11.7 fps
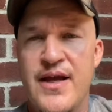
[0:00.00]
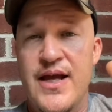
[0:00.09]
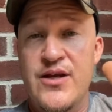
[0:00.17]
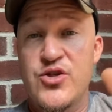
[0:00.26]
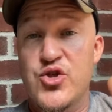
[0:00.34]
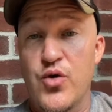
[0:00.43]

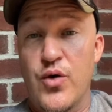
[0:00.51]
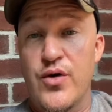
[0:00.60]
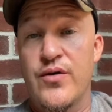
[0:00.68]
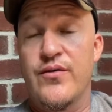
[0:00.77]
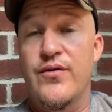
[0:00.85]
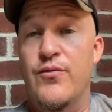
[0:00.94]
in
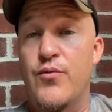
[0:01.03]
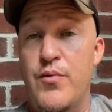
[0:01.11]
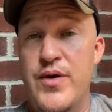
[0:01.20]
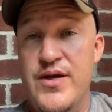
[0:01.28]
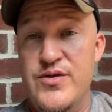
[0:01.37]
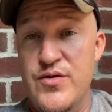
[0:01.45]
short, when
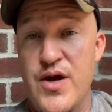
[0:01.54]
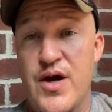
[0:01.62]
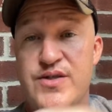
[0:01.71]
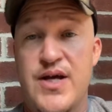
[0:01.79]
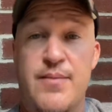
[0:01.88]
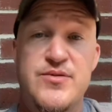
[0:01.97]
we do the
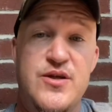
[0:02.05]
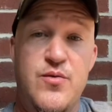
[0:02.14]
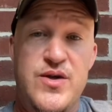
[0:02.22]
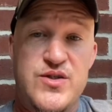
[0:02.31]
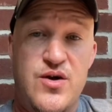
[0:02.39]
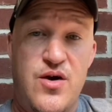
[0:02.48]
autopsy,
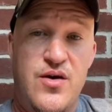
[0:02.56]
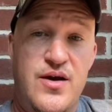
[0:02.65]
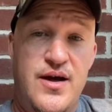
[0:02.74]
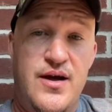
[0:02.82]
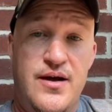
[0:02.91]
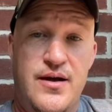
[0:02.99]
we start
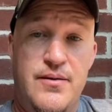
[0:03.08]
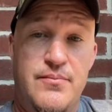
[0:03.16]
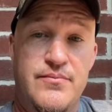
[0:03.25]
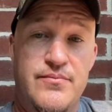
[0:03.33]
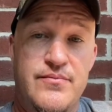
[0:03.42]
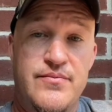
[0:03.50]

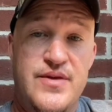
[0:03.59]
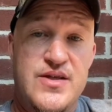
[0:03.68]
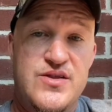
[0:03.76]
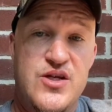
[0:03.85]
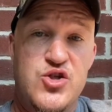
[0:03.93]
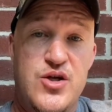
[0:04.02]
um, the
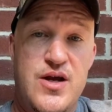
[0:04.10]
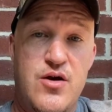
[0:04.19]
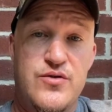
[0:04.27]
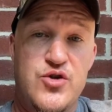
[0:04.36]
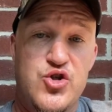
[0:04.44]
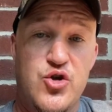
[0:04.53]
incision here
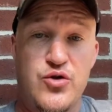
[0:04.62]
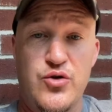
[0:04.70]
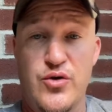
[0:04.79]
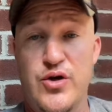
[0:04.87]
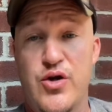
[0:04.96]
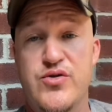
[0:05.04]
at the
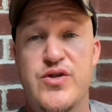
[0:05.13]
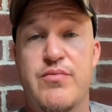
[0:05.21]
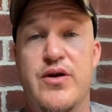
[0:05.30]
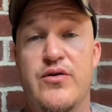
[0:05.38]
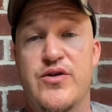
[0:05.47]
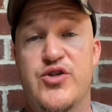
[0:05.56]
shoulder, go to the
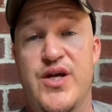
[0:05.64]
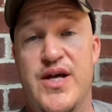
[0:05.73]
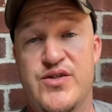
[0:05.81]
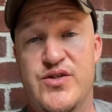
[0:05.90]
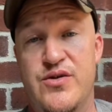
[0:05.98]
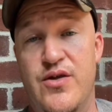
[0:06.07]
middle of the
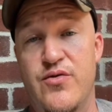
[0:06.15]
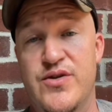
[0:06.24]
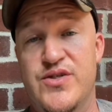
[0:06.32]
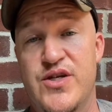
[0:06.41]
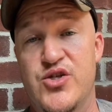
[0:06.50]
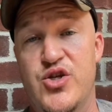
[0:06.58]
chest, another
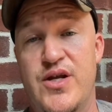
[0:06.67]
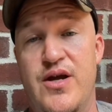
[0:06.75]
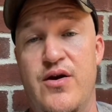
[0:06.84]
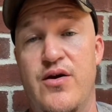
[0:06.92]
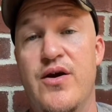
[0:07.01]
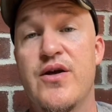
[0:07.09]
incision
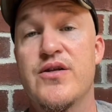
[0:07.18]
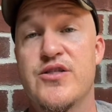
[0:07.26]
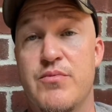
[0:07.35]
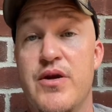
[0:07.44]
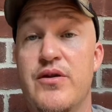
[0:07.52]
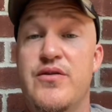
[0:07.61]
here
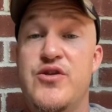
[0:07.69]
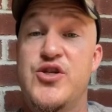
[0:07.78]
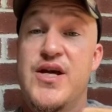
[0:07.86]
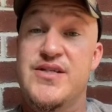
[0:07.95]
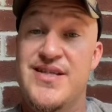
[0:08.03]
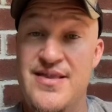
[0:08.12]
to middle of the
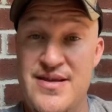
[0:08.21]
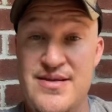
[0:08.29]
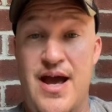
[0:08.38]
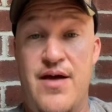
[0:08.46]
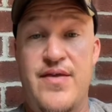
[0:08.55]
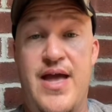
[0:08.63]
chest, and then
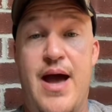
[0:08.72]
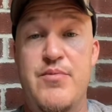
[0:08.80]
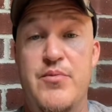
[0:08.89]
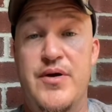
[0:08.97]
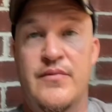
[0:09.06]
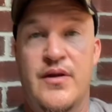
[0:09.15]
down the
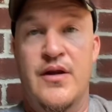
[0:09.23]
abdomen.